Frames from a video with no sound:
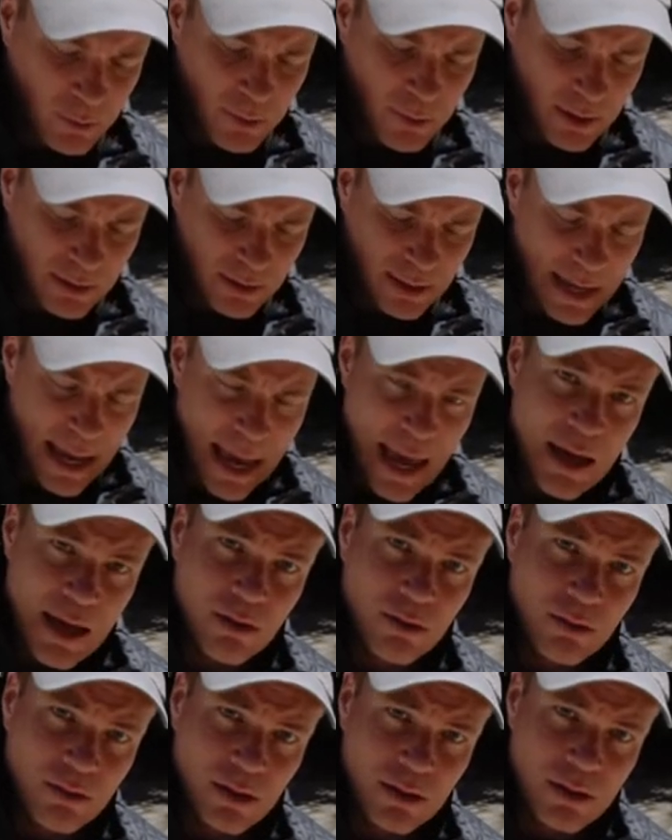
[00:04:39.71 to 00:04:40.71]
build an
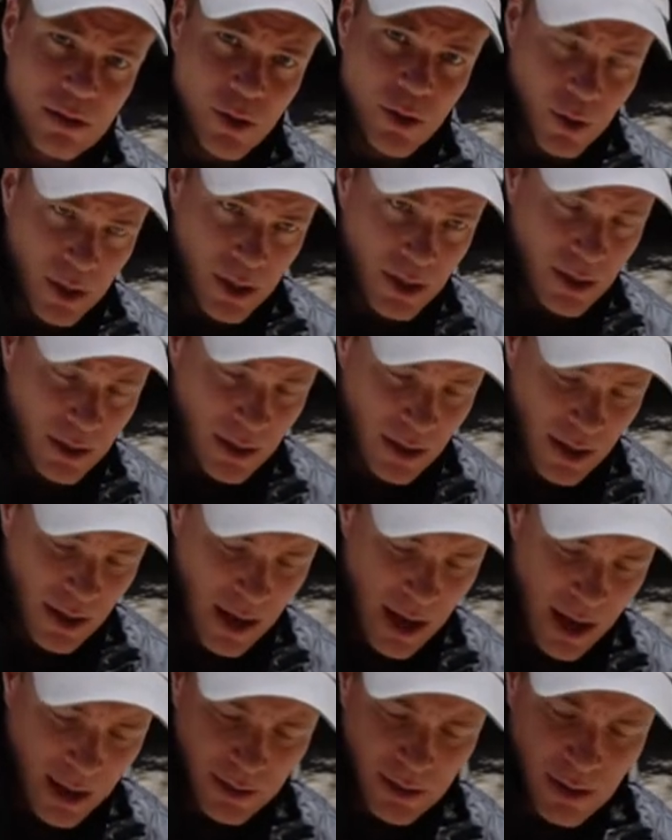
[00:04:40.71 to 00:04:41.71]
angle into it,
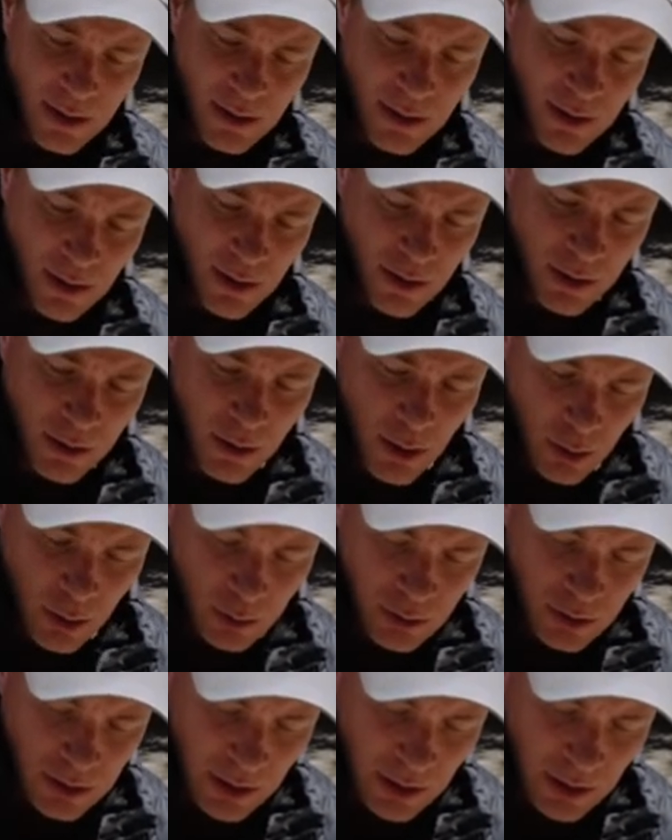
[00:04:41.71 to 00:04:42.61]
and then the nose